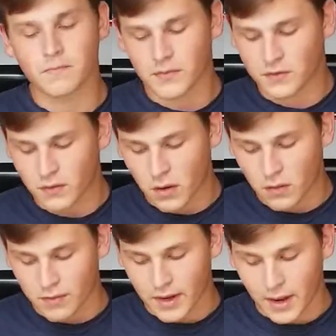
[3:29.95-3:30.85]
So
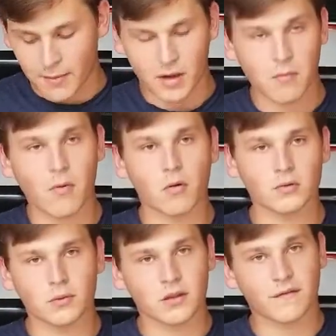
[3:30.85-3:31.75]
then I made a mold
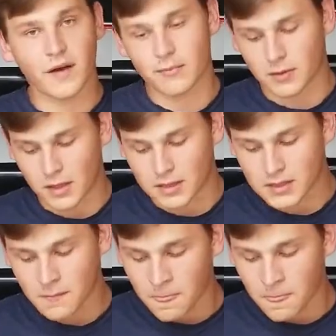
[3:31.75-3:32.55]
with the fiberglass.